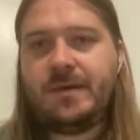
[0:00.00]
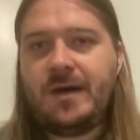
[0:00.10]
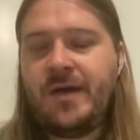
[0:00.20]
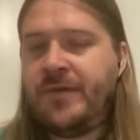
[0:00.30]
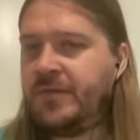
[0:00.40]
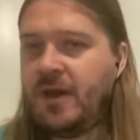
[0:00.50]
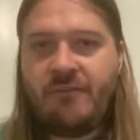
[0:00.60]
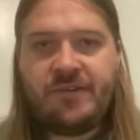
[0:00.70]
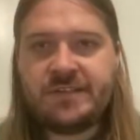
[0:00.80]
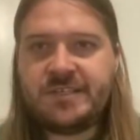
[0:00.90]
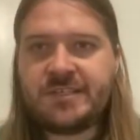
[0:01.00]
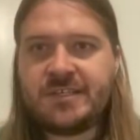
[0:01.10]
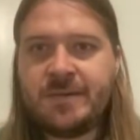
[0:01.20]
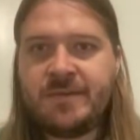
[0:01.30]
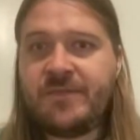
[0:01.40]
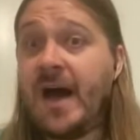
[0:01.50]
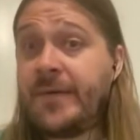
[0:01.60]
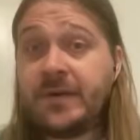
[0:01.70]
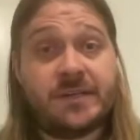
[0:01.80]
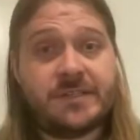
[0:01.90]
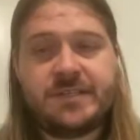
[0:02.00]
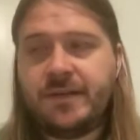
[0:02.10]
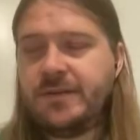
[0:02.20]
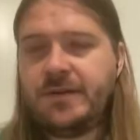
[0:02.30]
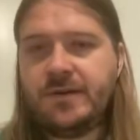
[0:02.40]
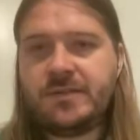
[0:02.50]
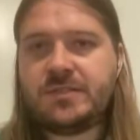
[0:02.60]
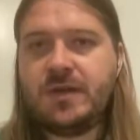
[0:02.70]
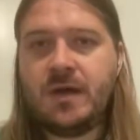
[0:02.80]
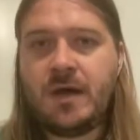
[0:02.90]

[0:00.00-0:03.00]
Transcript: I think the offense is going to be firing all cylinders.